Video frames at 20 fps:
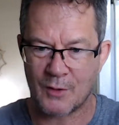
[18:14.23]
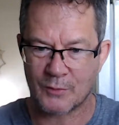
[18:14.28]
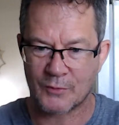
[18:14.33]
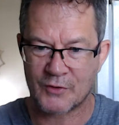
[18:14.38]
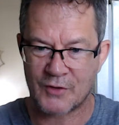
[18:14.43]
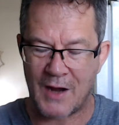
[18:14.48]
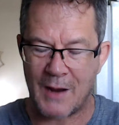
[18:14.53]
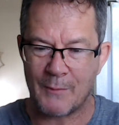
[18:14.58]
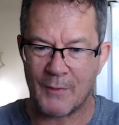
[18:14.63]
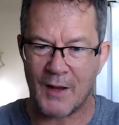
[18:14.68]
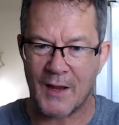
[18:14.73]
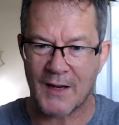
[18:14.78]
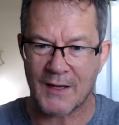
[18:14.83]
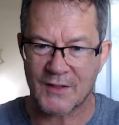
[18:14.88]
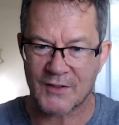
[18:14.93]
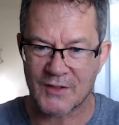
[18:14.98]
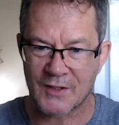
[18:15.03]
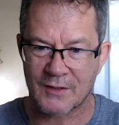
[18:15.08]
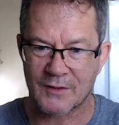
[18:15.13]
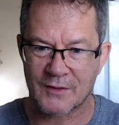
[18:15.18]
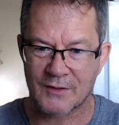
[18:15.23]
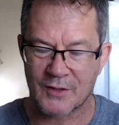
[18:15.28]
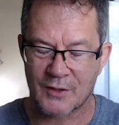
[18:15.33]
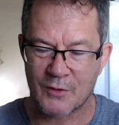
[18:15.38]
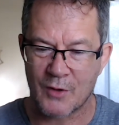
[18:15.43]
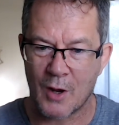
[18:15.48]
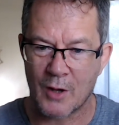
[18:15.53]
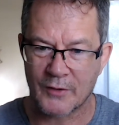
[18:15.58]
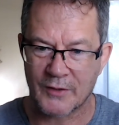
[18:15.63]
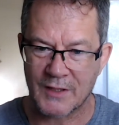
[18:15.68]
tram lines and to
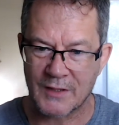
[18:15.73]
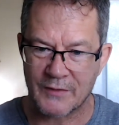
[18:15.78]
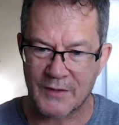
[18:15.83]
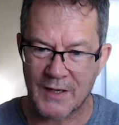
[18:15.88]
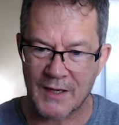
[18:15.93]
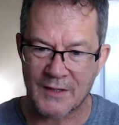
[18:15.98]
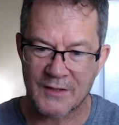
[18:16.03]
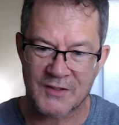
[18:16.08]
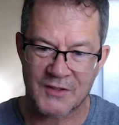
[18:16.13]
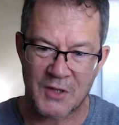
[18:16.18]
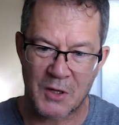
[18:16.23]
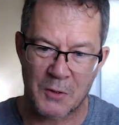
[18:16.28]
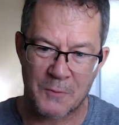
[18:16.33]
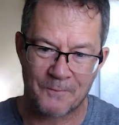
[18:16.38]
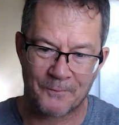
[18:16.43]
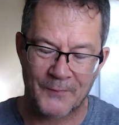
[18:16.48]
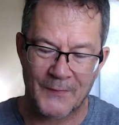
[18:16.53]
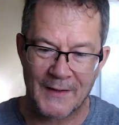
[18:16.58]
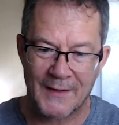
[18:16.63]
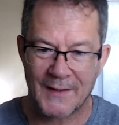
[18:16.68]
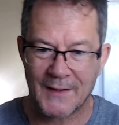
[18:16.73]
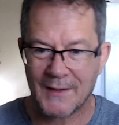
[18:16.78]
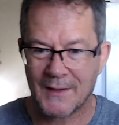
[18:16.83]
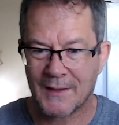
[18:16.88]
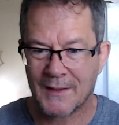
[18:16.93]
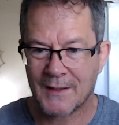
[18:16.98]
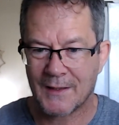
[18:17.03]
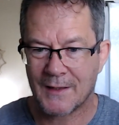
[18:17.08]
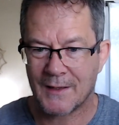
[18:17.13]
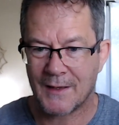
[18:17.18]
not deviate. So
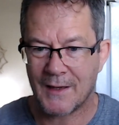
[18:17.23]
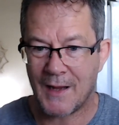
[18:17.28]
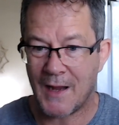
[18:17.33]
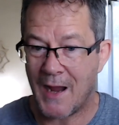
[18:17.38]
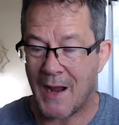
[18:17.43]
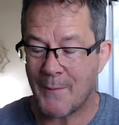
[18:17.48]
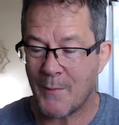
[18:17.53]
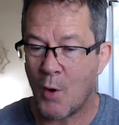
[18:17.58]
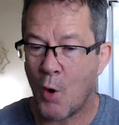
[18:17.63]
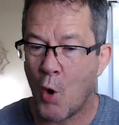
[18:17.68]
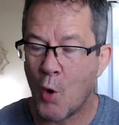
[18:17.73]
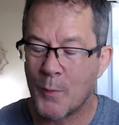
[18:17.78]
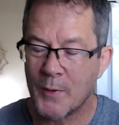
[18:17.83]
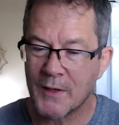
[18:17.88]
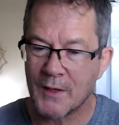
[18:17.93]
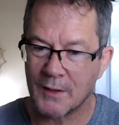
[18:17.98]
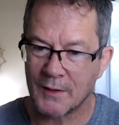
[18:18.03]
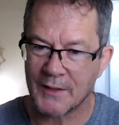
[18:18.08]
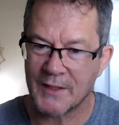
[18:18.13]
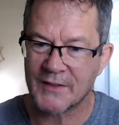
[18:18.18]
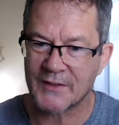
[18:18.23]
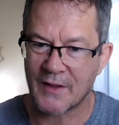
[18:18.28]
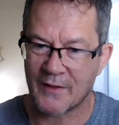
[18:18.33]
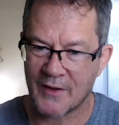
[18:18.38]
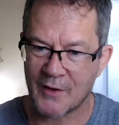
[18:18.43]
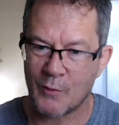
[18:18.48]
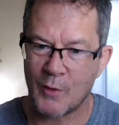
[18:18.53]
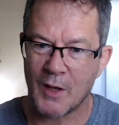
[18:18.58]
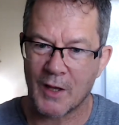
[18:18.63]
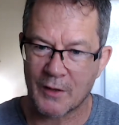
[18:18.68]
I'm hoping at least that
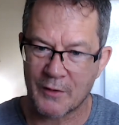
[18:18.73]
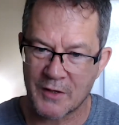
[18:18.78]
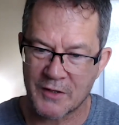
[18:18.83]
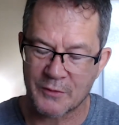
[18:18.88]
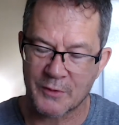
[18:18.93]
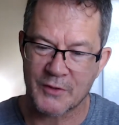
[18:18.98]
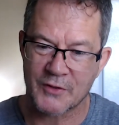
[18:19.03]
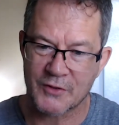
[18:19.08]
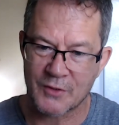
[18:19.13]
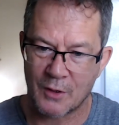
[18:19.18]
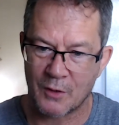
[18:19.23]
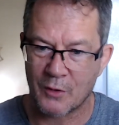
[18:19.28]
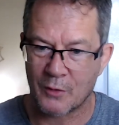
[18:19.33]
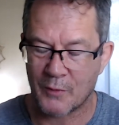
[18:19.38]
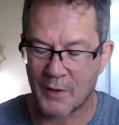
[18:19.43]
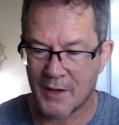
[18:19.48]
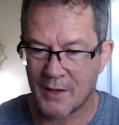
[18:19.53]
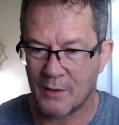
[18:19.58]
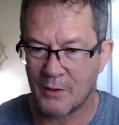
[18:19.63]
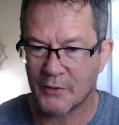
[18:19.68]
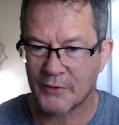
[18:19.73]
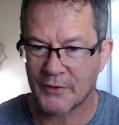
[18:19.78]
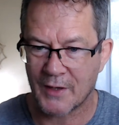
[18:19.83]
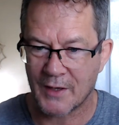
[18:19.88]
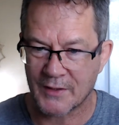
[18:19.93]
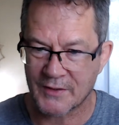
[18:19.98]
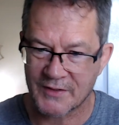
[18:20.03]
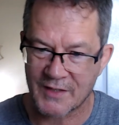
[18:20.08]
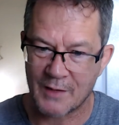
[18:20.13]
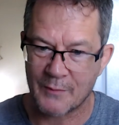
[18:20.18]
they will agree to install the rails
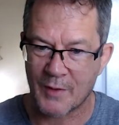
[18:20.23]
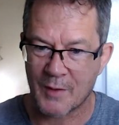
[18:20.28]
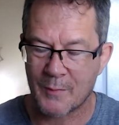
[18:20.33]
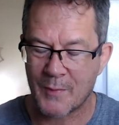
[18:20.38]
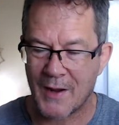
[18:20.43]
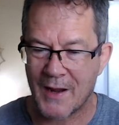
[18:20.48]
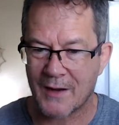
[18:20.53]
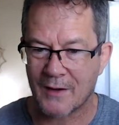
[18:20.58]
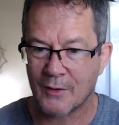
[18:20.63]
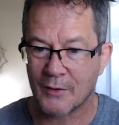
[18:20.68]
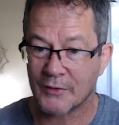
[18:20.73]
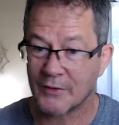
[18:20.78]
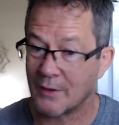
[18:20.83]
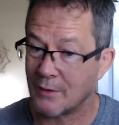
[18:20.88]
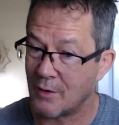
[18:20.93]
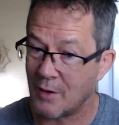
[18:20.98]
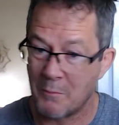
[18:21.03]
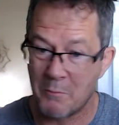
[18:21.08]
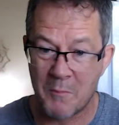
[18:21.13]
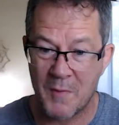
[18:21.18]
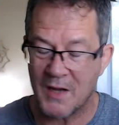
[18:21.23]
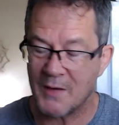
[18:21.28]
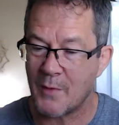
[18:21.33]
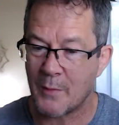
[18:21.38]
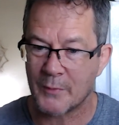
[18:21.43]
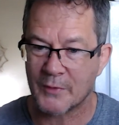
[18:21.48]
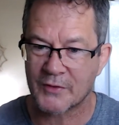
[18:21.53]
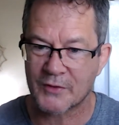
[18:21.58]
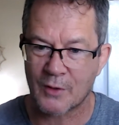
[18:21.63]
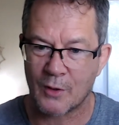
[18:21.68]
and some of the panels,
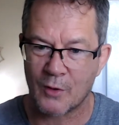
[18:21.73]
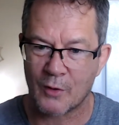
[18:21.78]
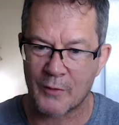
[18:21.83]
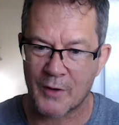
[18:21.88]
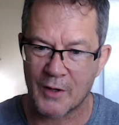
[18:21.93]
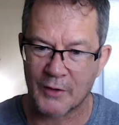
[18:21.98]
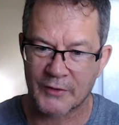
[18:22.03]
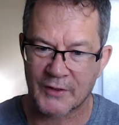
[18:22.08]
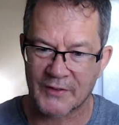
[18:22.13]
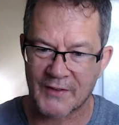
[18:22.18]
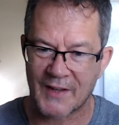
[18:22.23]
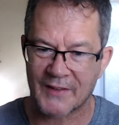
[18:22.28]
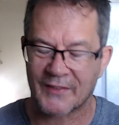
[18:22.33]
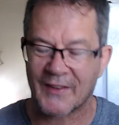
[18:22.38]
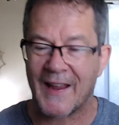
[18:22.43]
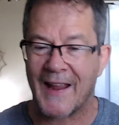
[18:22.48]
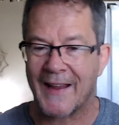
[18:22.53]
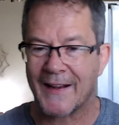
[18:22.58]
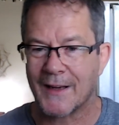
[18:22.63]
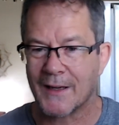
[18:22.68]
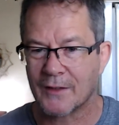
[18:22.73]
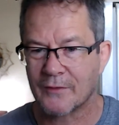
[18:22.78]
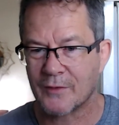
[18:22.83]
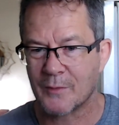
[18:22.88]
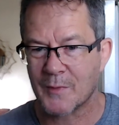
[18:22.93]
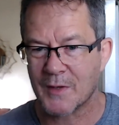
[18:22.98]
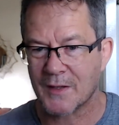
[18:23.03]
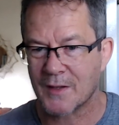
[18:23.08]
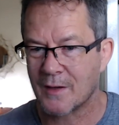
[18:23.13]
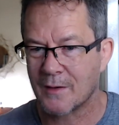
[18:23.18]
minimum install the rails, because that's the headache for
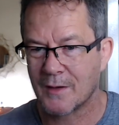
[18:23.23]
me.